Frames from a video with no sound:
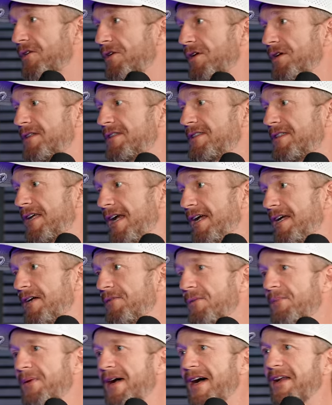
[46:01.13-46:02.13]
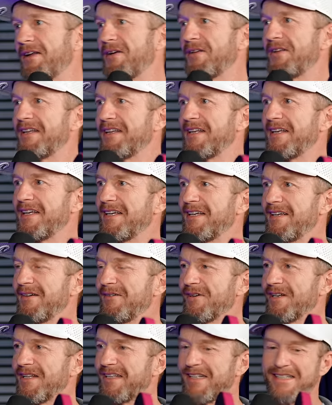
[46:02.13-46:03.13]
other tank of a paddle that they
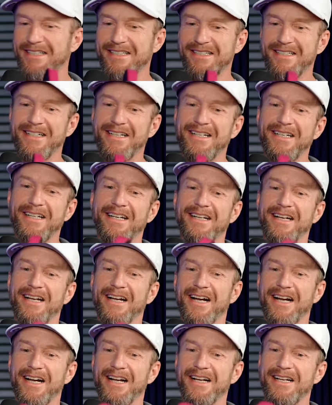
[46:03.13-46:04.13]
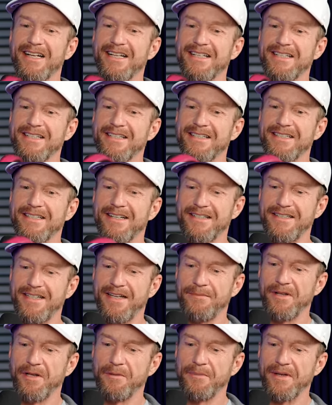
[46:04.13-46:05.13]
released. Uh, it's
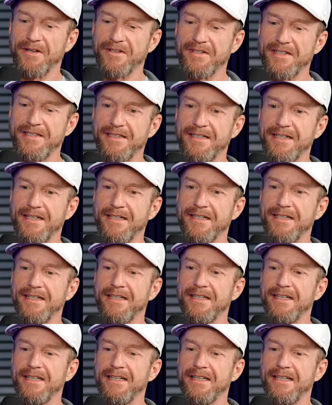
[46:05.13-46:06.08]
16 millimeters thick.